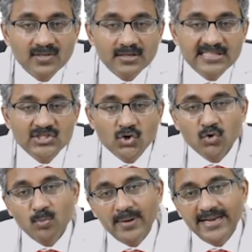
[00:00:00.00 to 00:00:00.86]
This is how
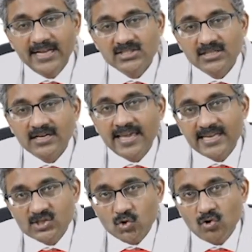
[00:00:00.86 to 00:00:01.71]
you manage a
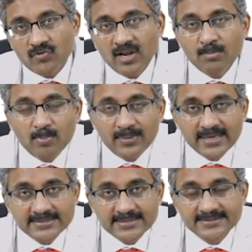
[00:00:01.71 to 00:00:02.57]
case of
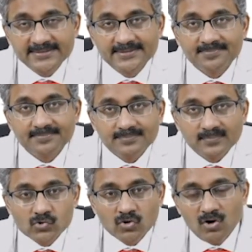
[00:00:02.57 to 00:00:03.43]
hemoptysis.
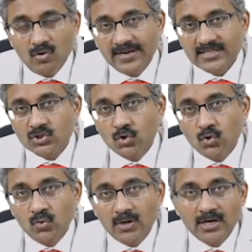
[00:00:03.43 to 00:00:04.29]
So now let us
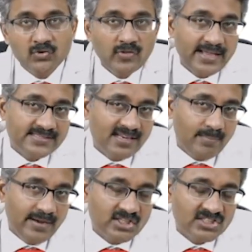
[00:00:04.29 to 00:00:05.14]
go on to the
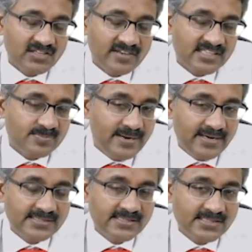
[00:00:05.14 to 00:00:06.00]
examination of a
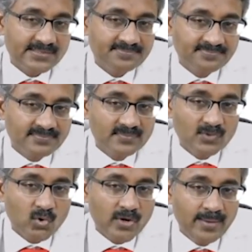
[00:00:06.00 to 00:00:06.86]
respiratory system.
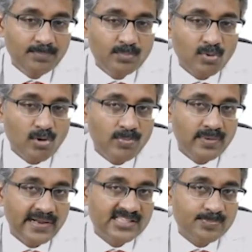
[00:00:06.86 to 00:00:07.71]
Okay,
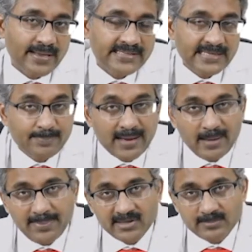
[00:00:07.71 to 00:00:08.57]
proper inspection,
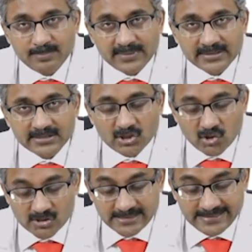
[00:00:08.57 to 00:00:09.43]
palpation, percussion,
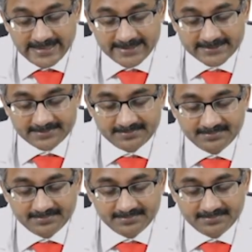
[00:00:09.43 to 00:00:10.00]
auscultation.